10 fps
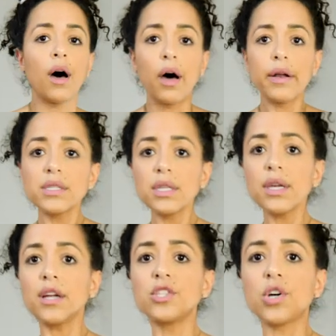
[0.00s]

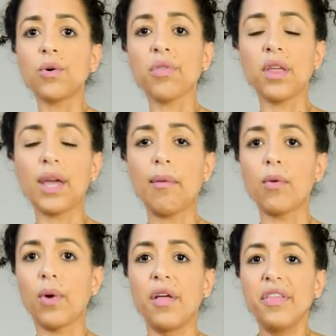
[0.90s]
honestly, I don't think I would
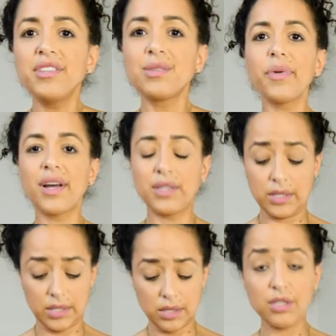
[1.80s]
wear this because
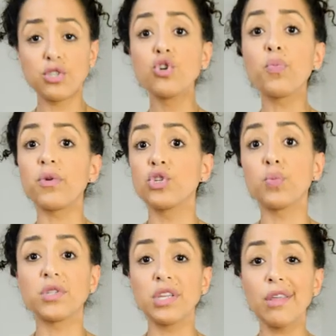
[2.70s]
it's super,
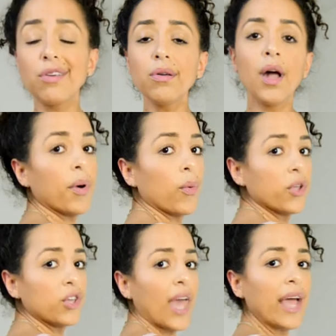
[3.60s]
super see-through. But
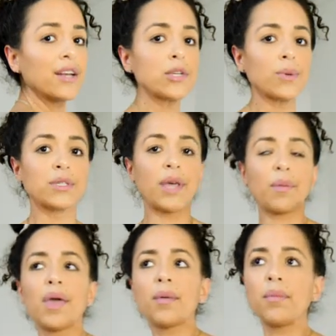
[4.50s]
what you can do is
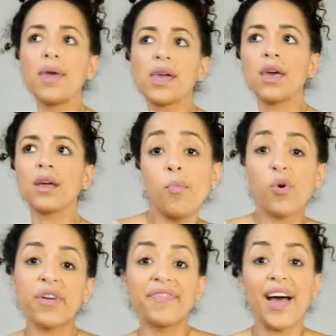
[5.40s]
like make it
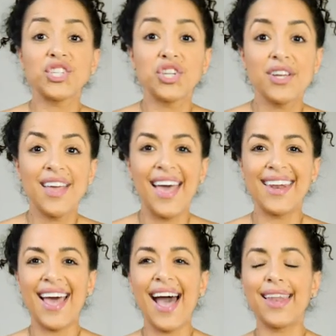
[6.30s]
more fashion
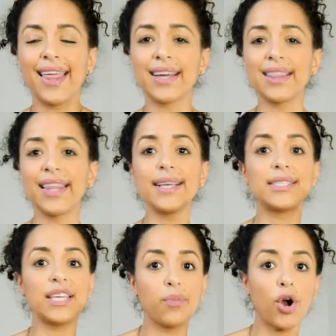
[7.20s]
and add like a
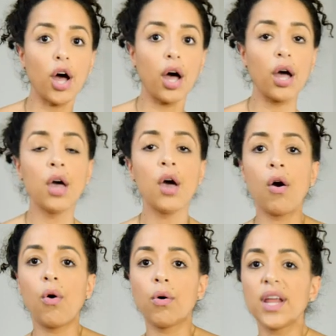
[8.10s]
lacy bra,
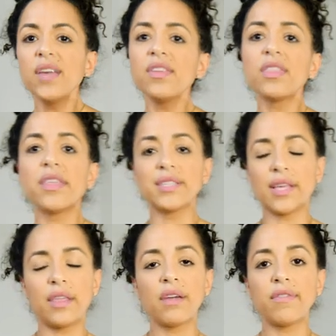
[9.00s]
or even this
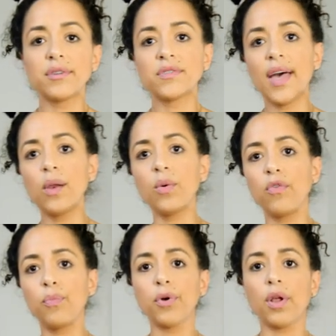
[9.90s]
I think feels fine if
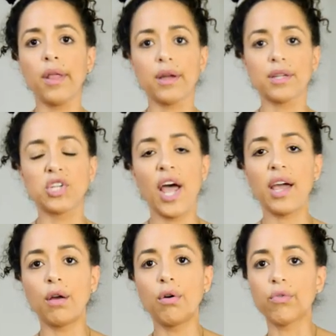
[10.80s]
you put on like a
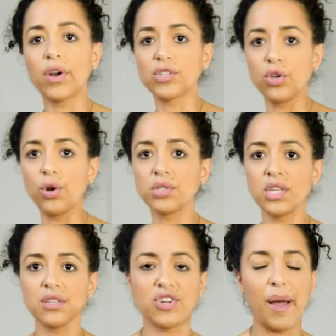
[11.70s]
jacket over it so you don't
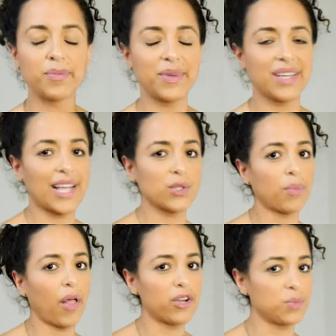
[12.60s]
see the strap, because that's
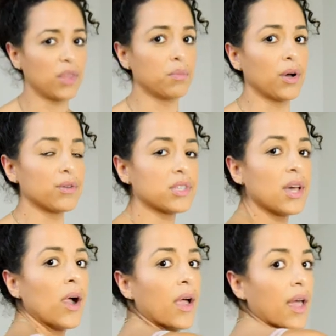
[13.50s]
what bothers me the most.
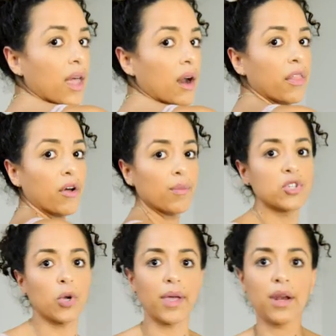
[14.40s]
And although I'm
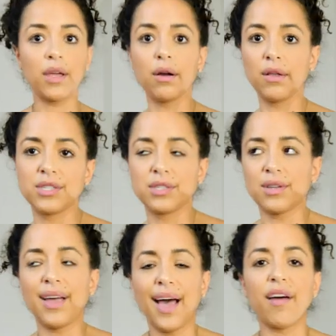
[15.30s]
showing it here, this
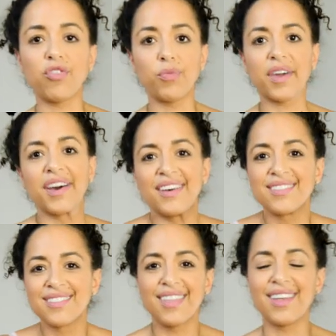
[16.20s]
is, I have to,
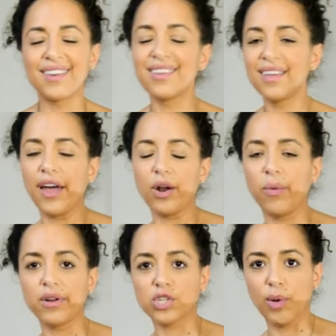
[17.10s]
because then I don't
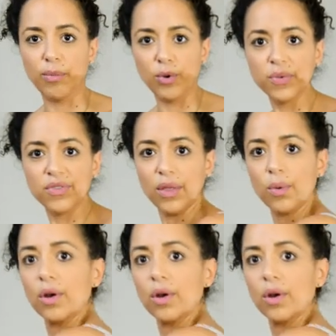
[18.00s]
want to show my boobs to the